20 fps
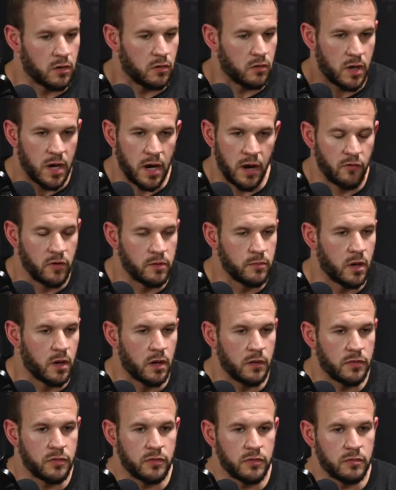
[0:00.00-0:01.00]
Every
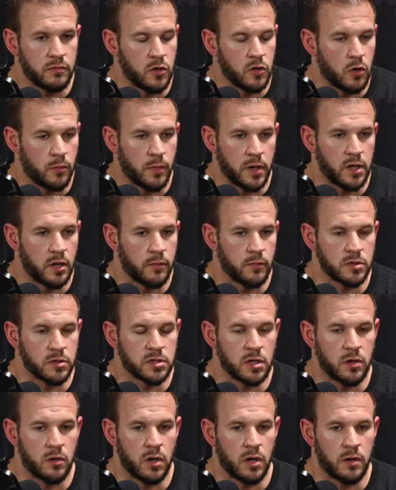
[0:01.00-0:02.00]
month, my numbers
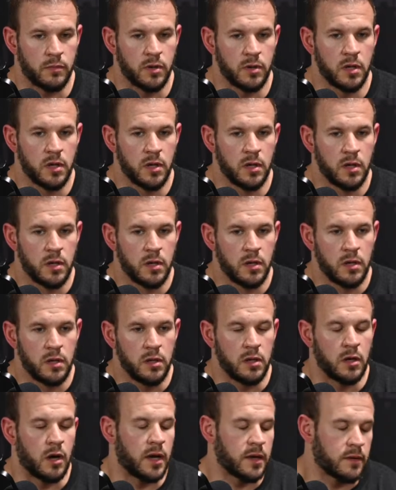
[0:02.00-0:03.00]
go up.
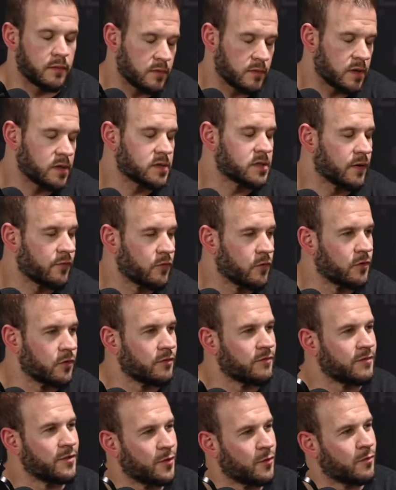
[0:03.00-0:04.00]
Except for
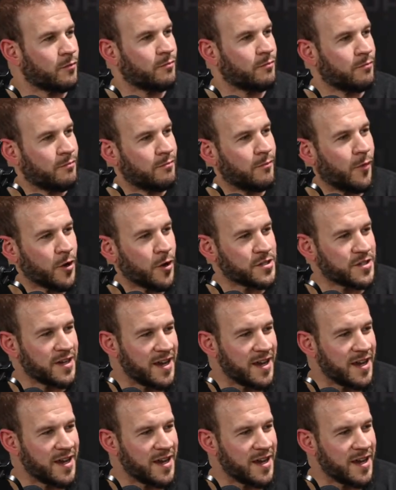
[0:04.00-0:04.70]
March and